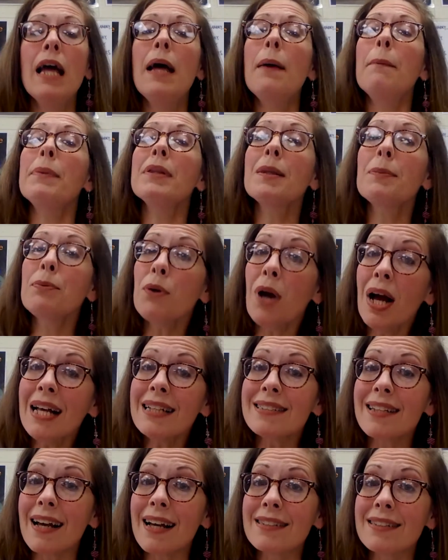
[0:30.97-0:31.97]
But the
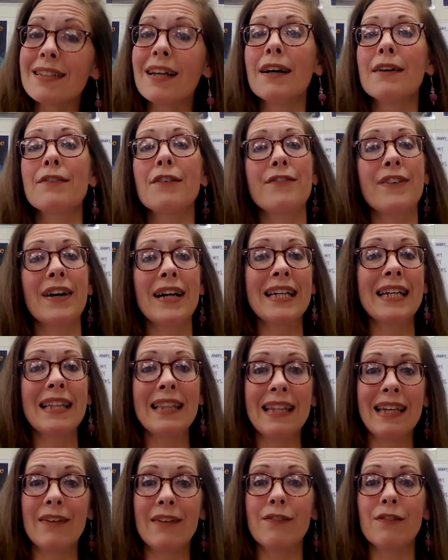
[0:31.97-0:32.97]
process of finding
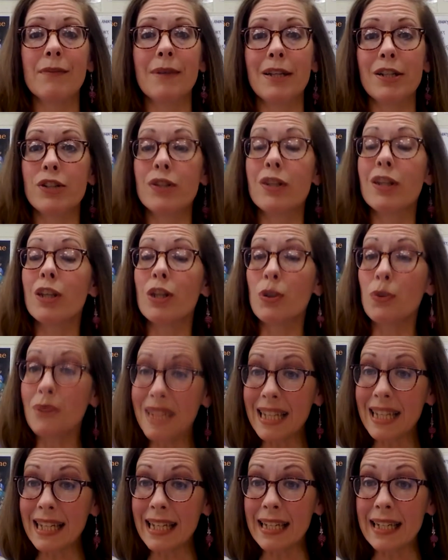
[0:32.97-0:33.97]
the information that you
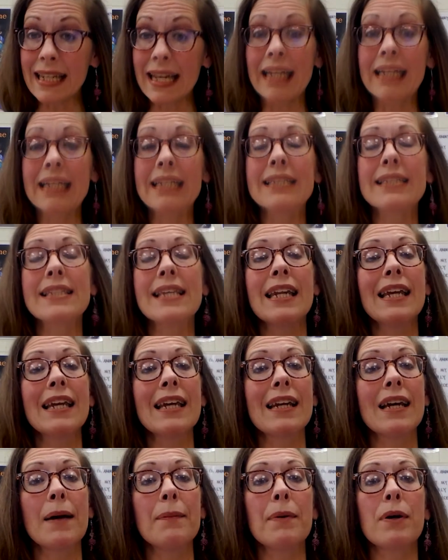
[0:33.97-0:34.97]
need and setting
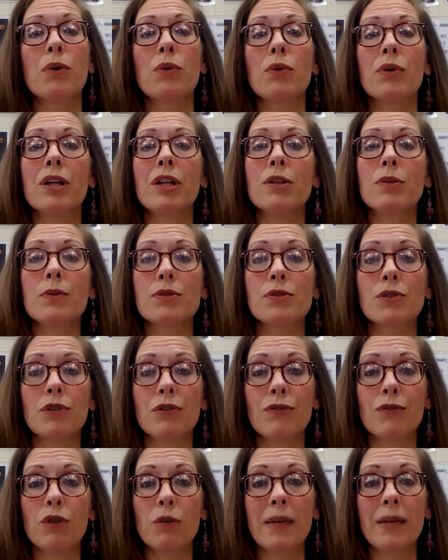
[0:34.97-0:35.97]
it up according to a certain
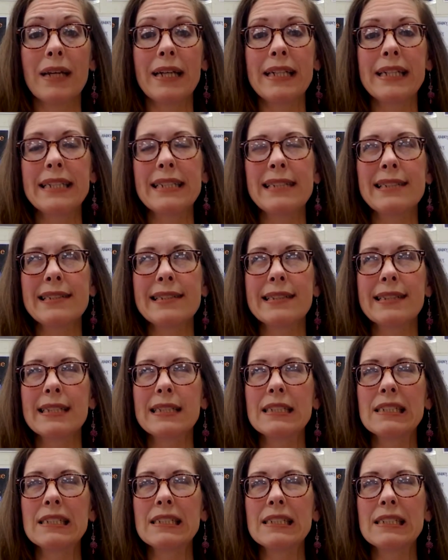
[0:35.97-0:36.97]
format is
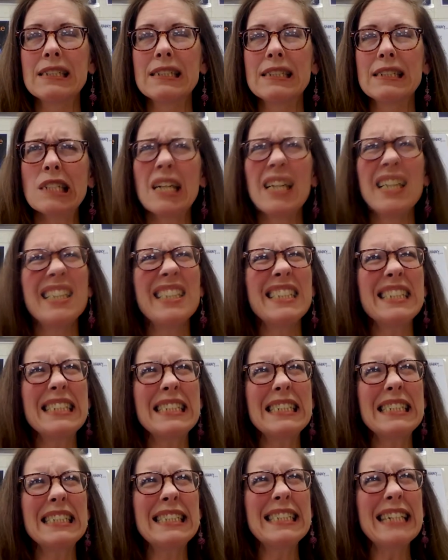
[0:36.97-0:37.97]

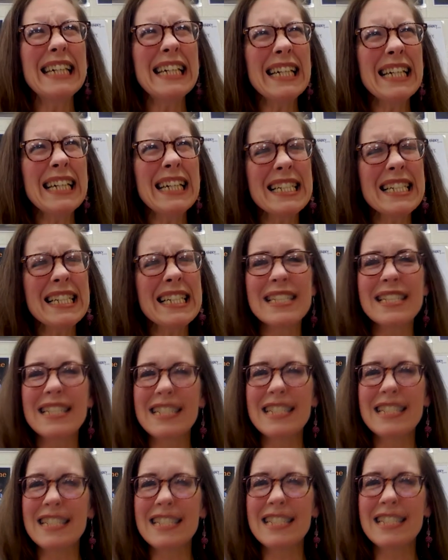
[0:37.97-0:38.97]
not
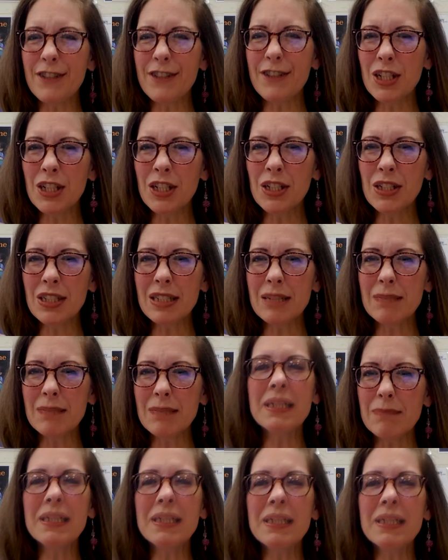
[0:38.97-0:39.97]
difficult,
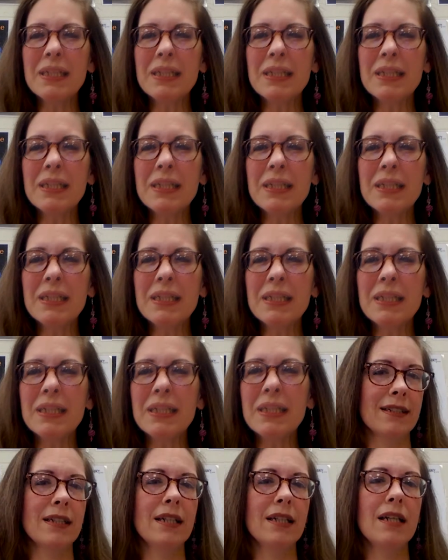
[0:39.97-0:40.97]
but
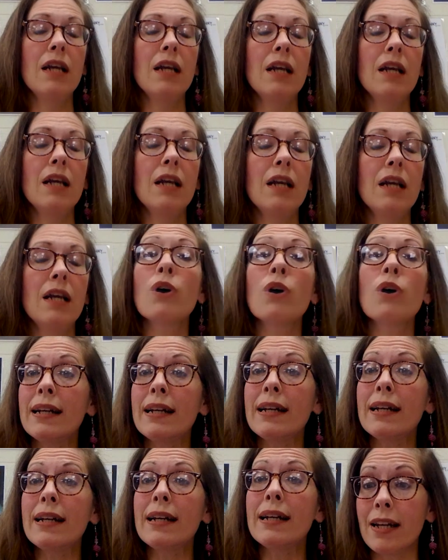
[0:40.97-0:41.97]
detailed. So I
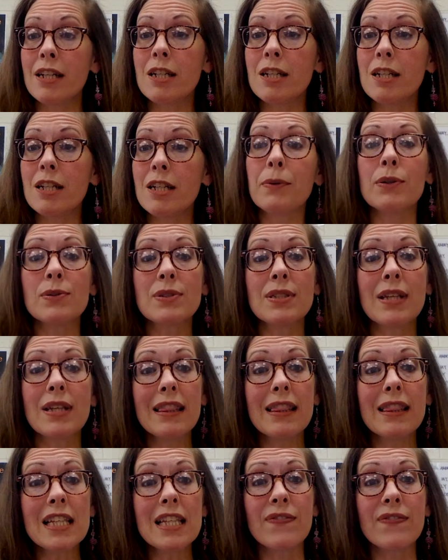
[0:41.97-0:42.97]
decided to produce
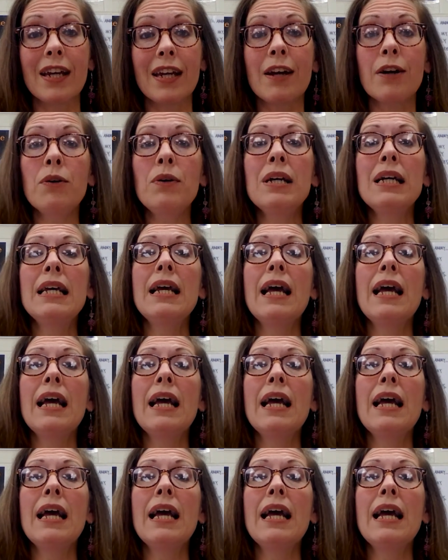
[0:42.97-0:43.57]
this video